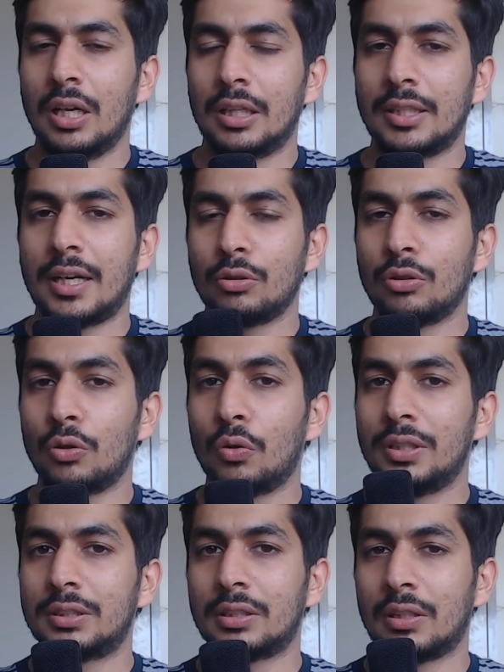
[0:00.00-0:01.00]
that
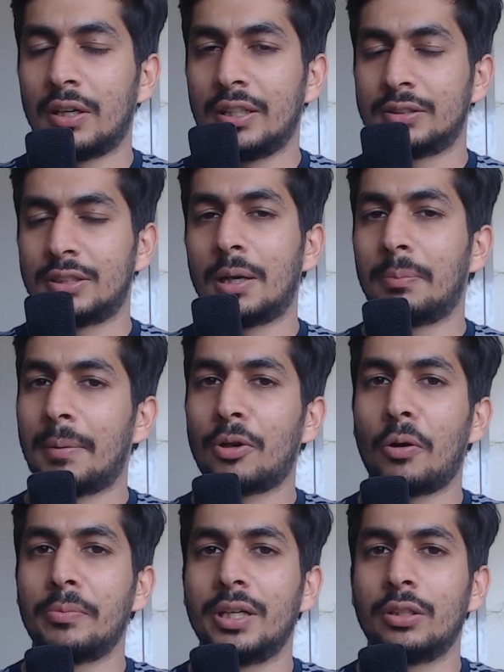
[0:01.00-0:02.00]
is done by
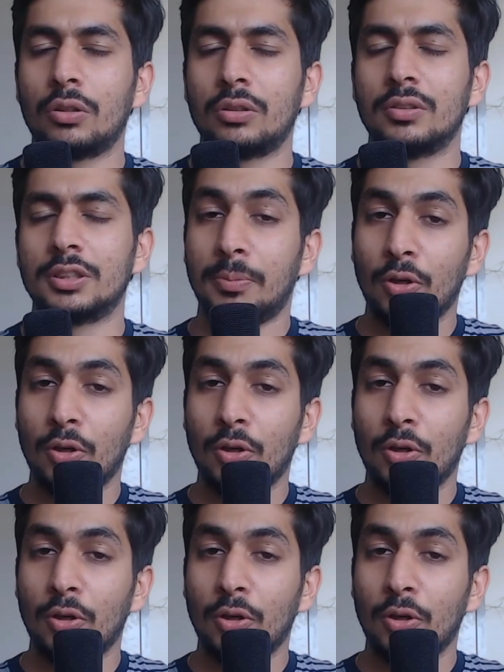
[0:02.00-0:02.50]
prominent authors?